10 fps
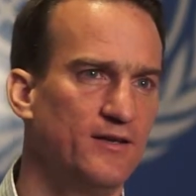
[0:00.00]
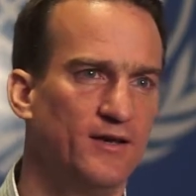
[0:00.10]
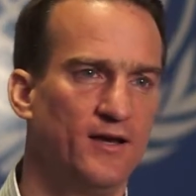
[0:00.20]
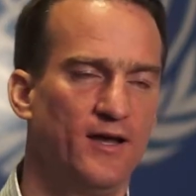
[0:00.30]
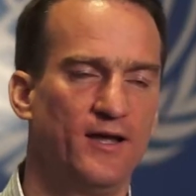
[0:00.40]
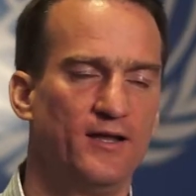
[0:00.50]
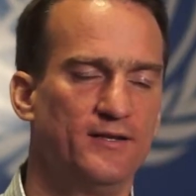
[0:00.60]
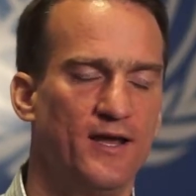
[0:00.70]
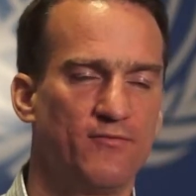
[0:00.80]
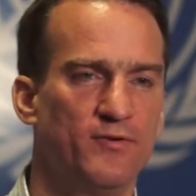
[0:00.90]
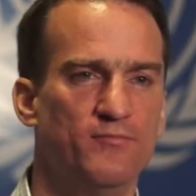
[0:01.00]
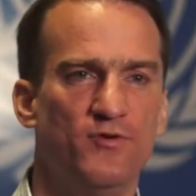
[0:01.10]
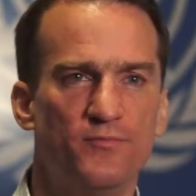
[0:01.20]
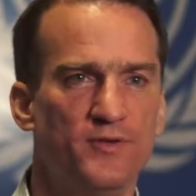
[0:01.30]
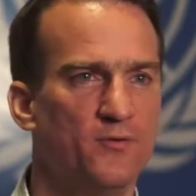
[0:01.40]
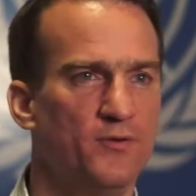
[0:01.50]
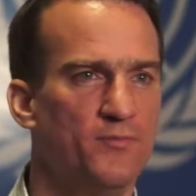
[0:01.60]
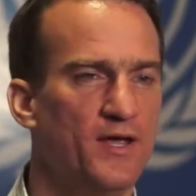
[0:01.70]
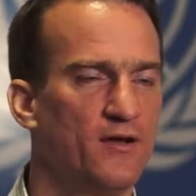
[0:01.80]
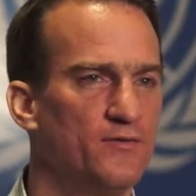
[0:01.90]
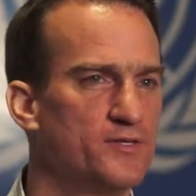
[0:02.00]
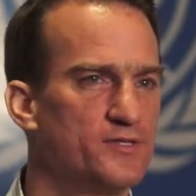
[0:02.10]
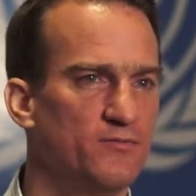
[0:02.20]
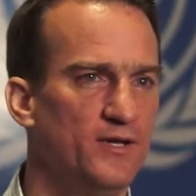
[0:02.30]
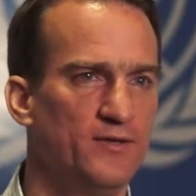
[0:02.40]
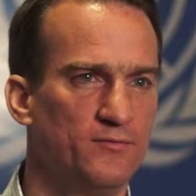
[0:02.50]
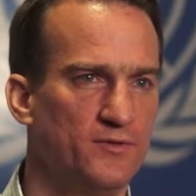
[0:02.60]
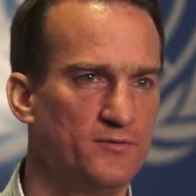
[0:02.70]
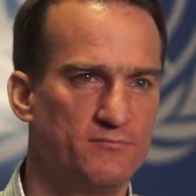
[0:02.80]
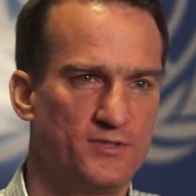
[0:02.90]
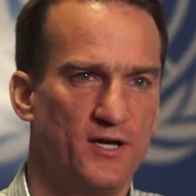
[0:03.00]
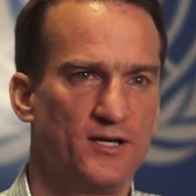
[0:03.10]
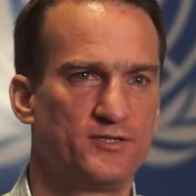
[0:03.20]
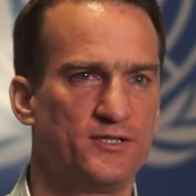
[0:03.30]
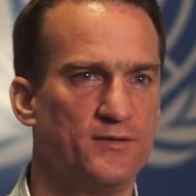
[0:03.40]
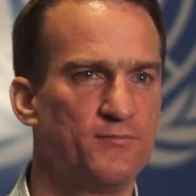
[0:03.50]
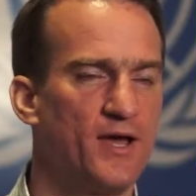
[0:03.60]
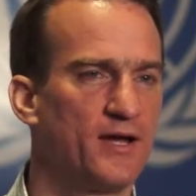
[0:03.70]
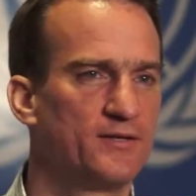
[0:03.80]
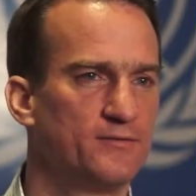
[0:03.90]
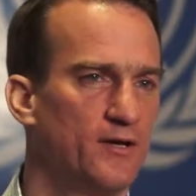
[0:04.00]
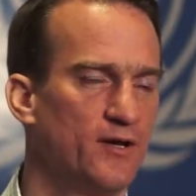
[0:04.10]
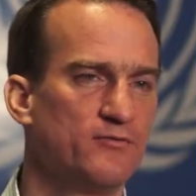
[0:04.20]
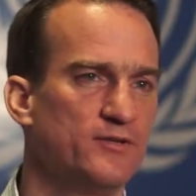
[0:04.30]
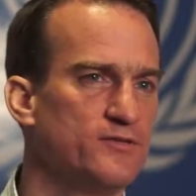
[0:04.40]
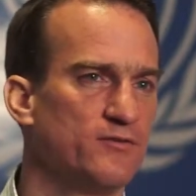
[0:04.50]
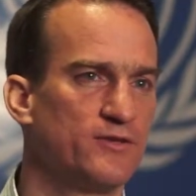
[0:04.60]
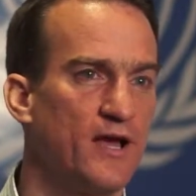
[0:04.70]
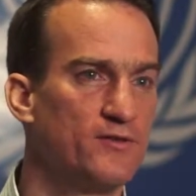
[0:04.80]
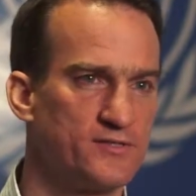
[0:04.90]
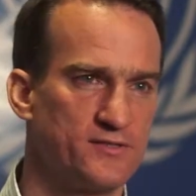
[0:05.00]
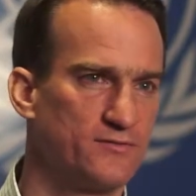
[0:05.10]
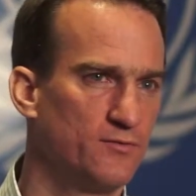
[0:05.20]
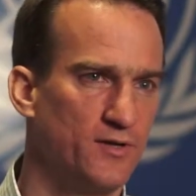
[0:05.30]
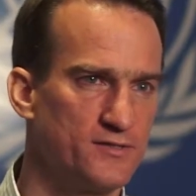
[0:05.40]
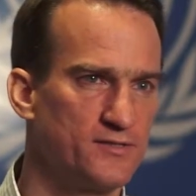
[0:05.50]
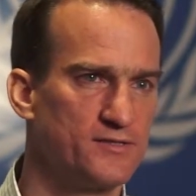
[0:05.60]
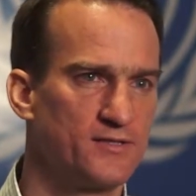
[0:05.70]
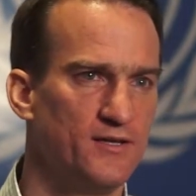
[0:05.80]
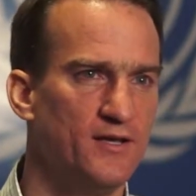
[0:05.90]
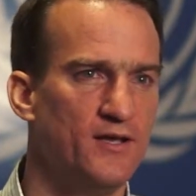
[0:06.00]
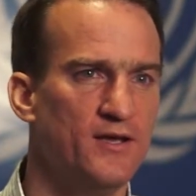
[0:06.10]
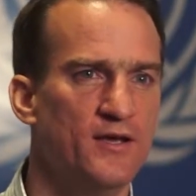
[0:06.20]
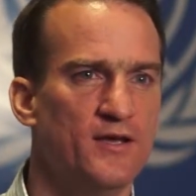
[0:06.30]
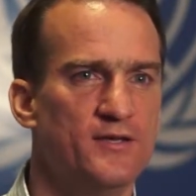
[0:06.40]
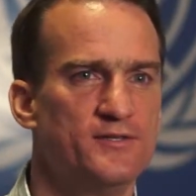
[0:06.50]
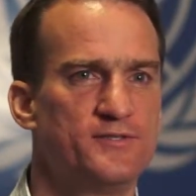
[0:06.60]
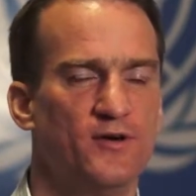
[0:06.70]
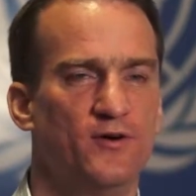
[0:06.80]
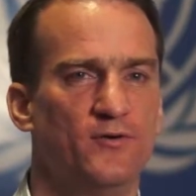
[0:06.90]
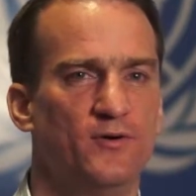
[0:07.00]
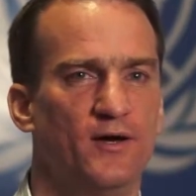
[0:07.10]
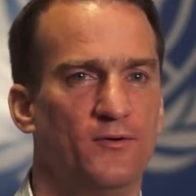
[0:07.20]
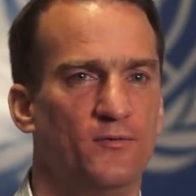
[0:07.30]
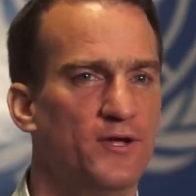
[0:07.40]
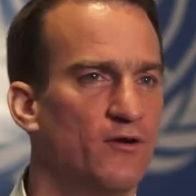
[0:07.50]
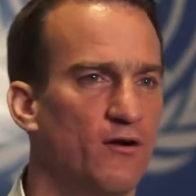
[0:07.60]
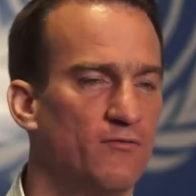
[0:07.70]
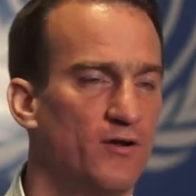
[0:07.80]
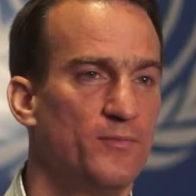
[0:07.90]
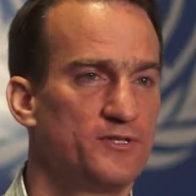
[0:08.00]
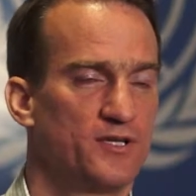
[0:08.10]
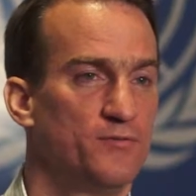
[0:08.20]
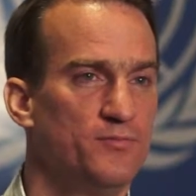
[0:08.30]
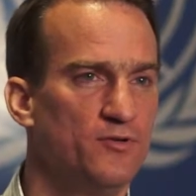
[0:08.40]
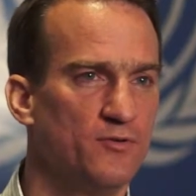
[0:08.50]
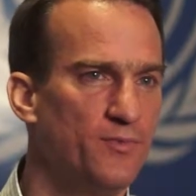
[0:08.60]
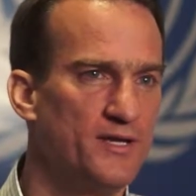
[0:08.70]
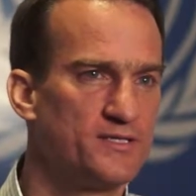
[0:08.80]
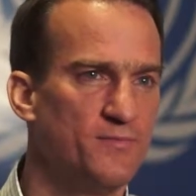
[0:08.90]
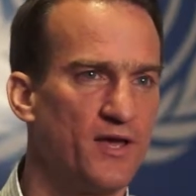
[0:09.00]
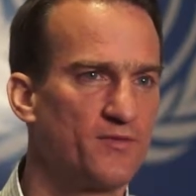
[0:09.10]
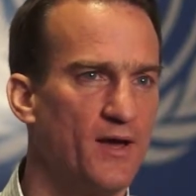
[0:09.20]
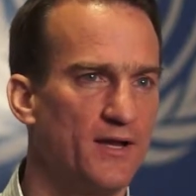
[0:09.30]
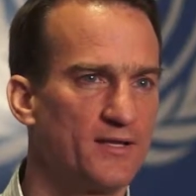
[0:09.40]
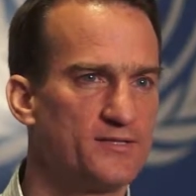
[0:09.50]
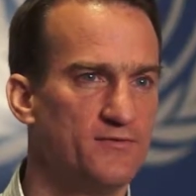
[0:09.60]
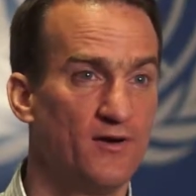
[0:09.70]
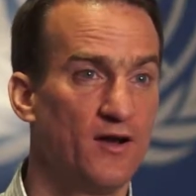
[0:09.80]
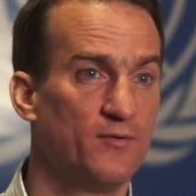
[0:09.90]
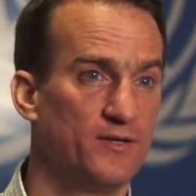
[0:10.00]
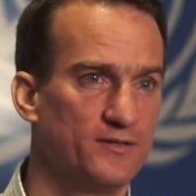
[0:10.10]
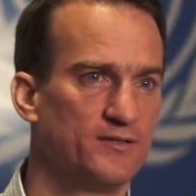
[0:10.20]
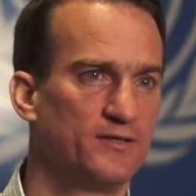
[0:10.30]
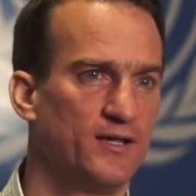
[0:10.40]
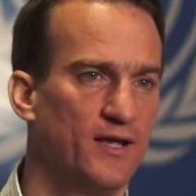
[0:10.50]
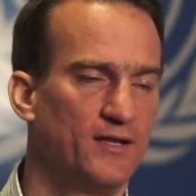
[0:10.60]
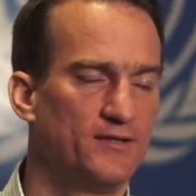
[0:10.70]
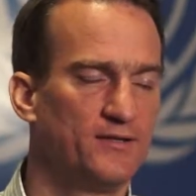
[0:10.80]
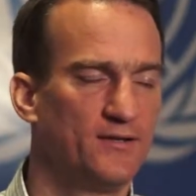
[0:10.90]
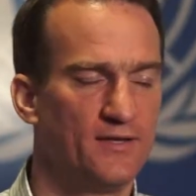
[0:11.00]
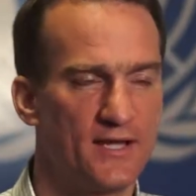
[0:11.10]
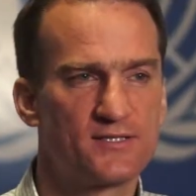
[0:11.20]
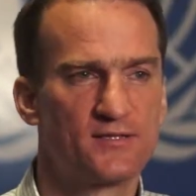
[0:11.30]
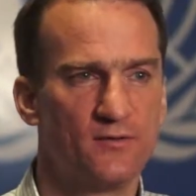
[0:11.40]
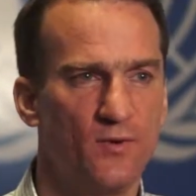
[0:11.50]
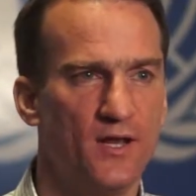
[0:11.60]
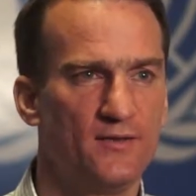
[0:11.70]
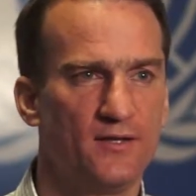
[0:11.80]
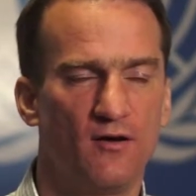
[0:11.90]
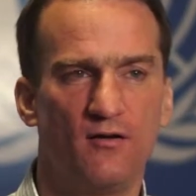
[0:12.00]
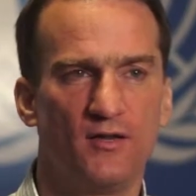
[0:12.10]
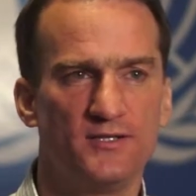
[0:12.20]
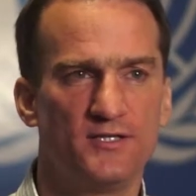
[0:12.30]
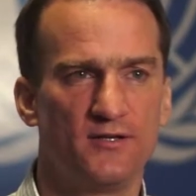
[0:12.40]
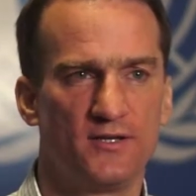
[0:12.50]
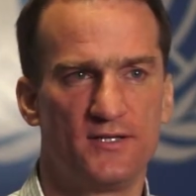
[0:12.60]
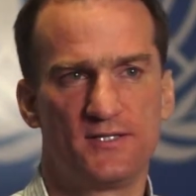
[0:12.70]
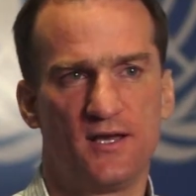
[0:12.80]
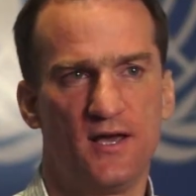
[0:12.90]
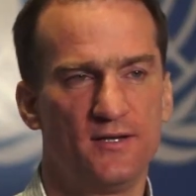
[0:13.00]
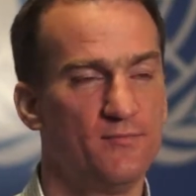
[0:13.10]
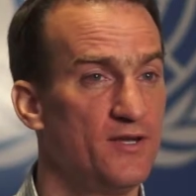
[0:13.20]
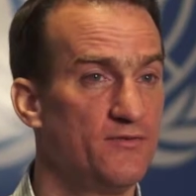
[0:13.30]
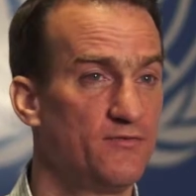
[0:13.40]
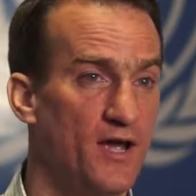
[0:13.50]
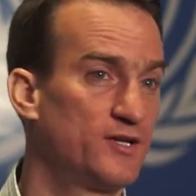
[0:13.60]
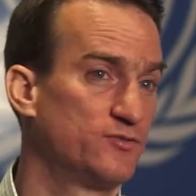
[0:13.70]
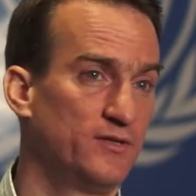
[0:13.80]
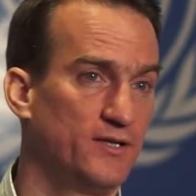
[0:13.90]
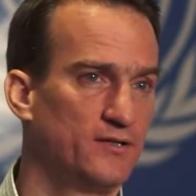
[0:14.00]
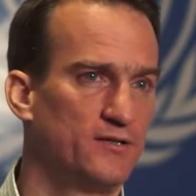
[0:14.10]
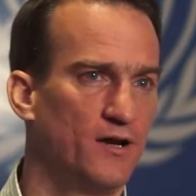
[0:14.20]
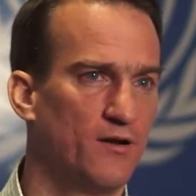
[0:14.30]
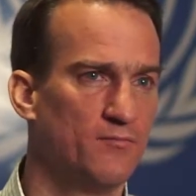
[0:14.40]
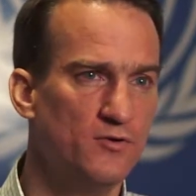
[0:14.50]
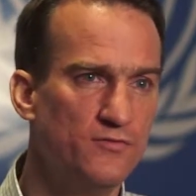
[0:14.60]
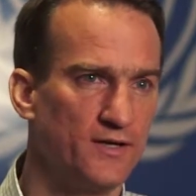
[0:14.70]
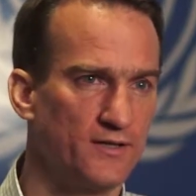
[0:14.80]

And every movement you would make on the screen would touch and impact hundreds or thousands of equations. So we are very much a computer-based mathematics environment. And that's the way that all engineering and design and manufacturing are moving,